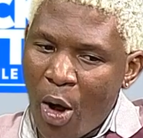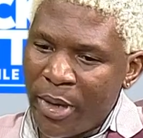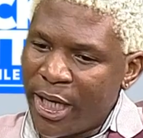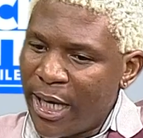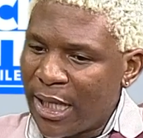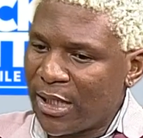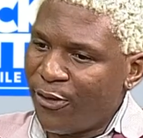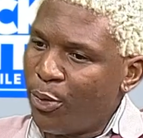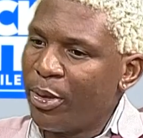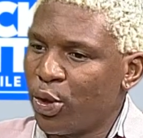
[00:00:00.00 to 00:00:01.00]
many years have
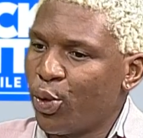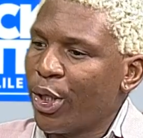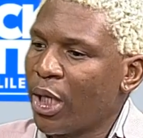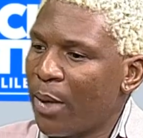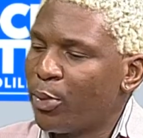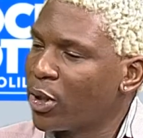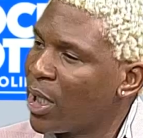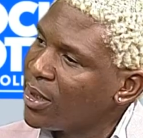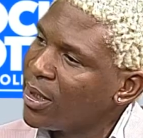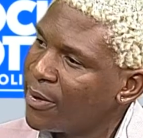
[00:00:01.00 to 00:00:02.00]
you been doing
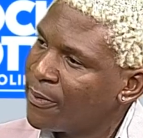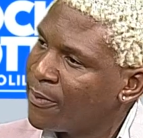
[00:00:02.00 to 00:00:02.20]
broadcasting?